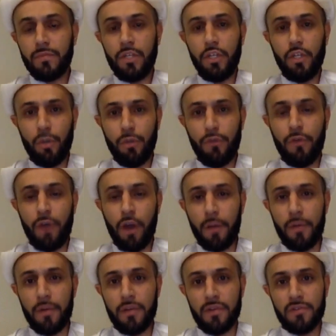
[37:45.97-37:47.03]
You know,
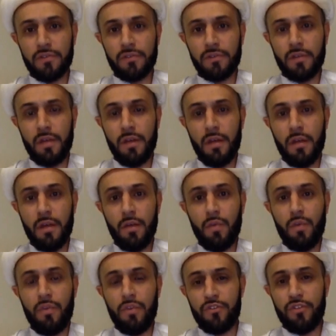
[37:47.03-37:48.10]
farmers,
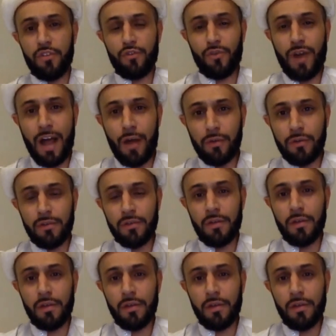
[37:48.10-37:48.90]
when there's a drought